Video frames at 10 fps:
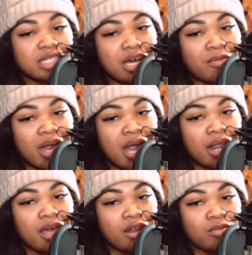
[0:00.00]
time I had
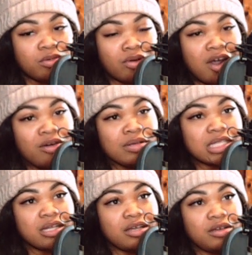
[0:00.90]
an edible I was
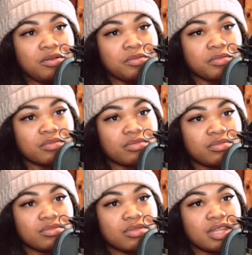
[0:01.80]
um
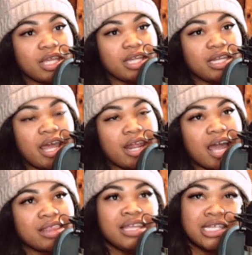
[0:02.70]
date.
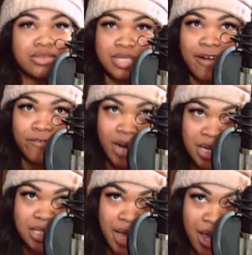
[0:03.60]
I think this was our
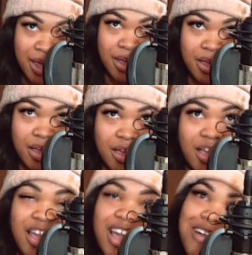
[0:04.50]
first date.
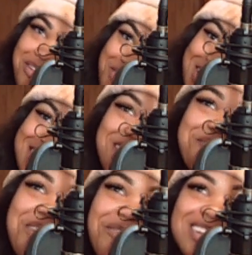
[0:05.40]
Okay. And we went to the
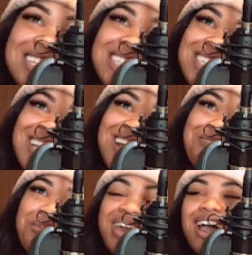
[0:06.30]
movies.
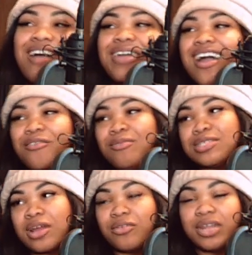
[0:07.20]
Damn. But we had we had we was
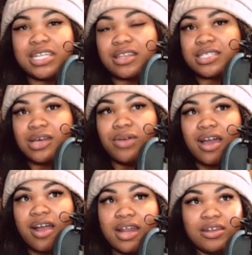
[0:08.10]
working with each other, so we
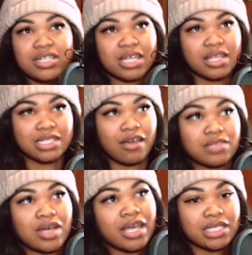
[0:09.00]
already knew each other and
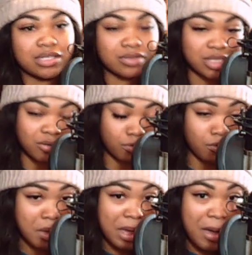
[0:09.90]
stuff. So I guess it was
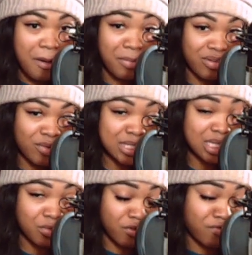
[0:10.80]
cool. Mm. But we went to
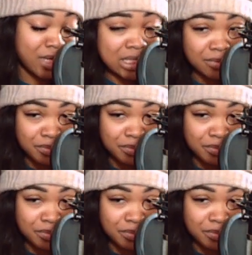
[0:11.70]
the movies,